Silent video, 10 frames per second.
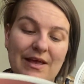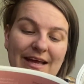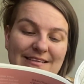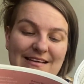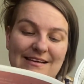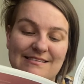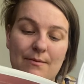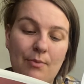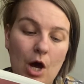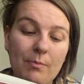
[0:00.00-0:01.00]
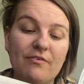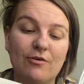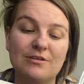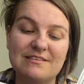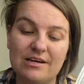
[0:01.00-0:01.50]
It says,
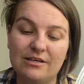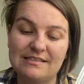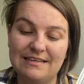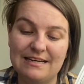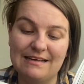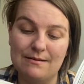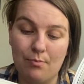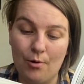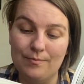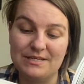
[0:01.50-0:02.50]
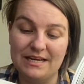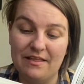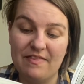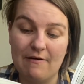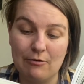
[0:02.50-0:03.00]
Permafrost started as a prompt in a
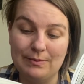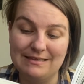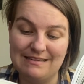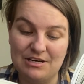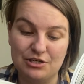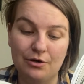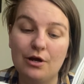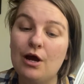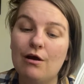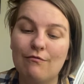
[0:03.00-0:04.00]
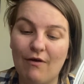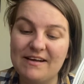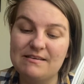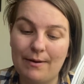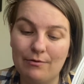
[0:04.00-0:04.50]
therapy session.
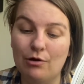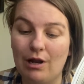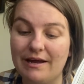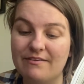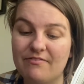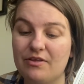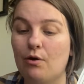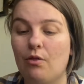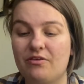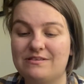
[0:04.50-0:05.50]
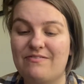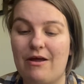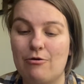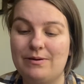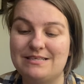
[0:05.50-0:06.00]
Write about your life, the author's
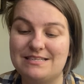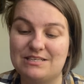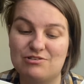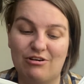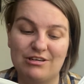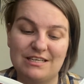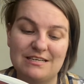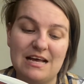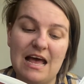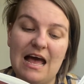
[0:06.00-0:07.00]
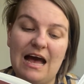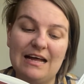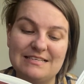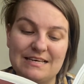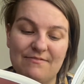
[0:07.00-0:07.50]
therapist instructed,
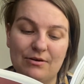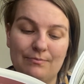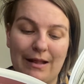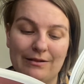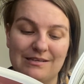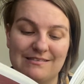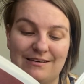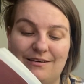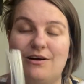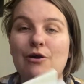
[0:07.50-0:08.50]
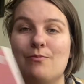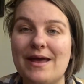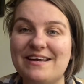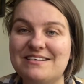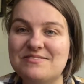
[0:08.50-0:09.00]
and Eva Baltasar
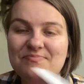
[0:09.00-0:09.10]
obeyed.